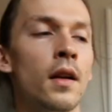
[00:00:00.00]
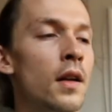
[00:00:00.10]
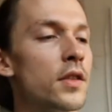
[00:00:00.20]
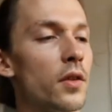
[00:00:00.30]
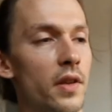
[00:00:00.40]

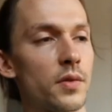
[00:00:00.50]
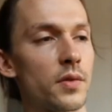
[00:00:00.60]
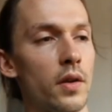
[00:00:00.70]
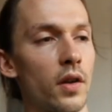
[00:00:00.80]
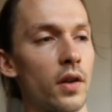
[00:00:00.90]
So for this
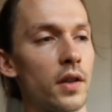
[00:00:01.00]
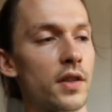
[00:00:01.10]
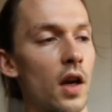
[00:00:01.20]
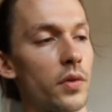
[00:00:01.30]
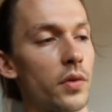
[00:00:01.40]
one, you're going to
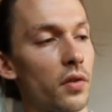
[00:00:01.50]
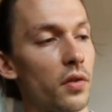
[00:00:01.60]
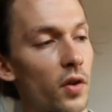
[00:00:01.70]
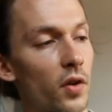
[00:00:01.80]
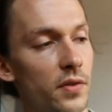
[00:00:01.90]
start with your
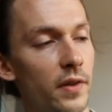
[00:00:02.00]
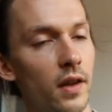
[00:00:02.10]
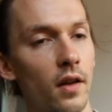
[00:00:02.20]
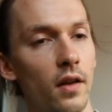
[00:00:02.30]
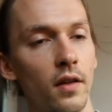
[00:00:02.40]
first
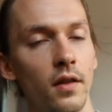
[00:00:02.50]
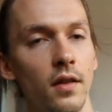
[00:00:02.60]
finger